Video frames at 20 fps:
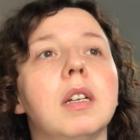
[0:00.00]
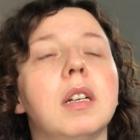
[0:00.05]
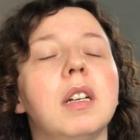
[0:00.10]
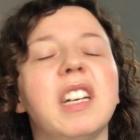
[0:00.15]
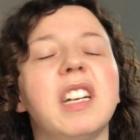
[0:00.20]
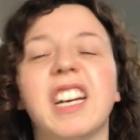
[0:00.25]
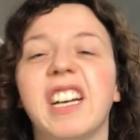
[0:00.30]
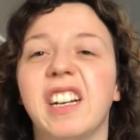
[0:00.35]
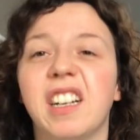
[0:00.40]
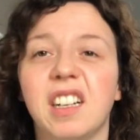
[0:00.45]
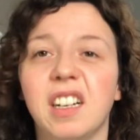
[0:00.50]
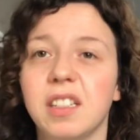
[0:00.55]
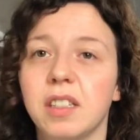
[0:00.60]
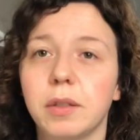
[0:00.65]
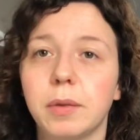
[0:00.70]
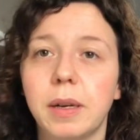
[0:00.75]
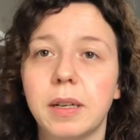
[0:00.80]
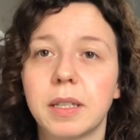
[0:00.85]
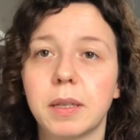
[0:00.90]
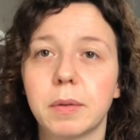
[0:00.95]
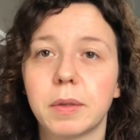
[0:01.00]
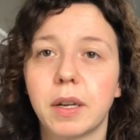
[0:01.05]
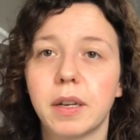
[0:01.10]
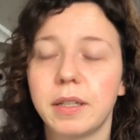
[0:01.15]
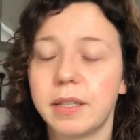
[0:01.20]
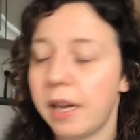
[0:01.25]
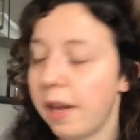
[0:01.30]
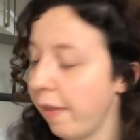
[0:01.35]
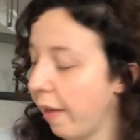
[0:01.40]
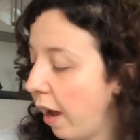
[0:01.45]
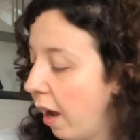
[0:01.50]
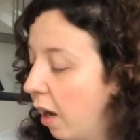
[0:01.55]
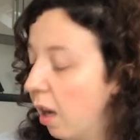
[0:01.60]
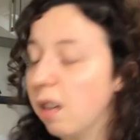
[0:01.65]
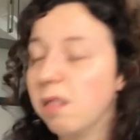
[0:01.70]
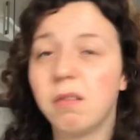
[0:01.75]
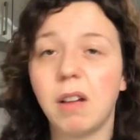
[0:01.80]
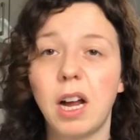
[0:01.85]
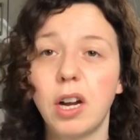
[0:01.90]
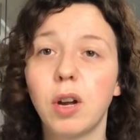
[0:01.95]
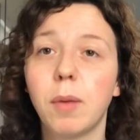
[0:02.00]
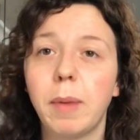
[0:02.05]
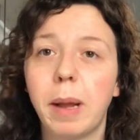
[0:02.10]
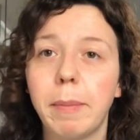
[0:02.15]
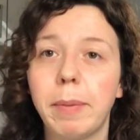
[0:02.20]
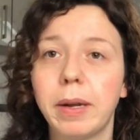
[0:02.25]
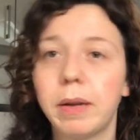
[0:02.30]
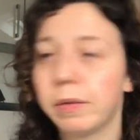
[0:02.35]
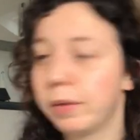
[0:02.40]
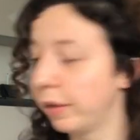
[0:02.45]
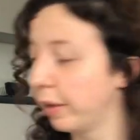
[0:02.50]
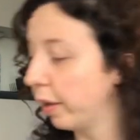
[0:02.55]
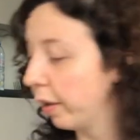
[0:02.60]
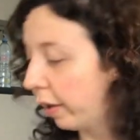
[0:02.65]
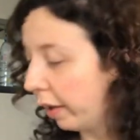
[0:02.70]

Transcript: yeah, I don't know what else I was going to say there. I own black boots.